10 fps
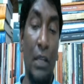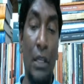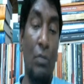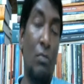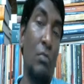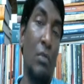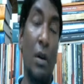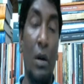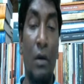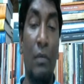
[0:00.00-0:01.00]
you know
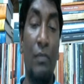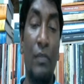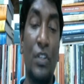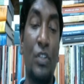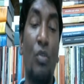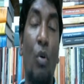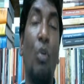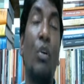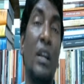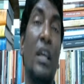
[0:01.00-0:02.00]
uh, which is
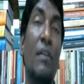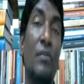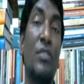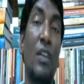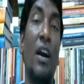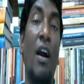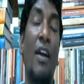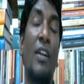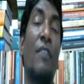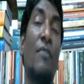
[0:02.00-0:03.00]
all gives a
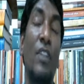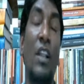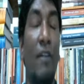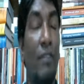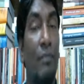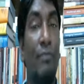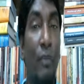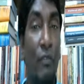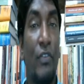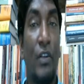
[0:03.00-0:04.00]
kind of the level of
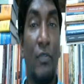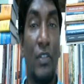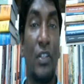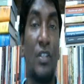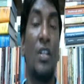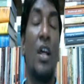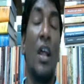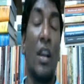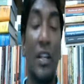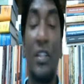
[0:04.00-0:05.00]
profit which is
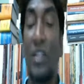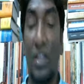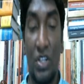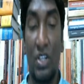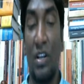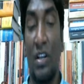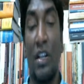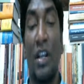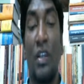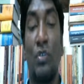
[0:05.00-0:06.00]
discretionary
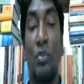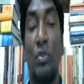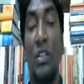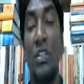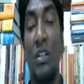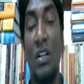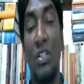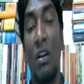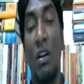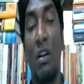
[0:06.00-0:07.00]
so
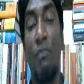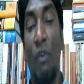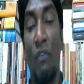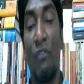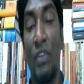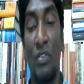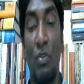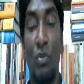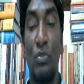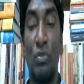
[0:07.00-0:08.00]
discretionary profit is
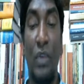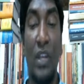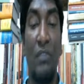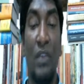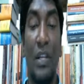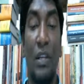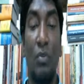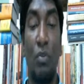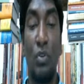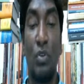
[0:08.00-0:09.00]
also very very
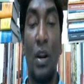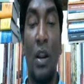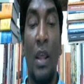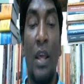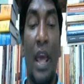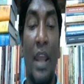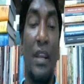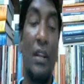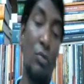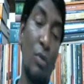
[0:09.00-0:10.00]
crucial and
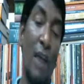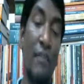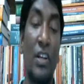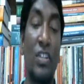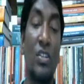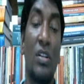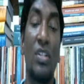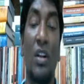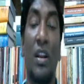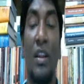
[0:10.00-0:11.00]
you have a
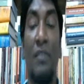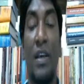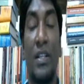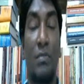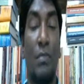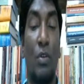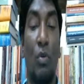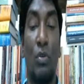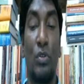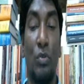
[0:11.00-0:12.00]
discretionary investment
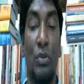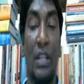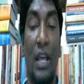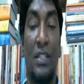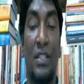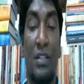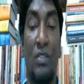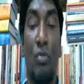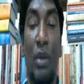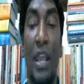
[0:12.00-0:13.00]
also in that sense
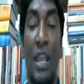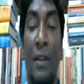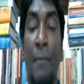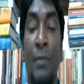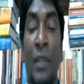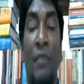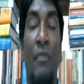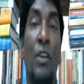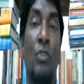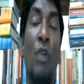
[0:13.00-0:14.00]
so again
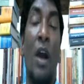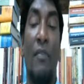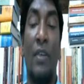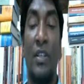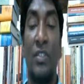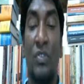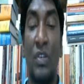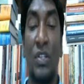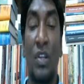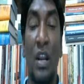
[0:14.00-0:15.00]
when you have a
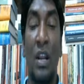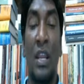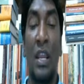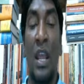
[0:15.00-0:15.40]
discretionary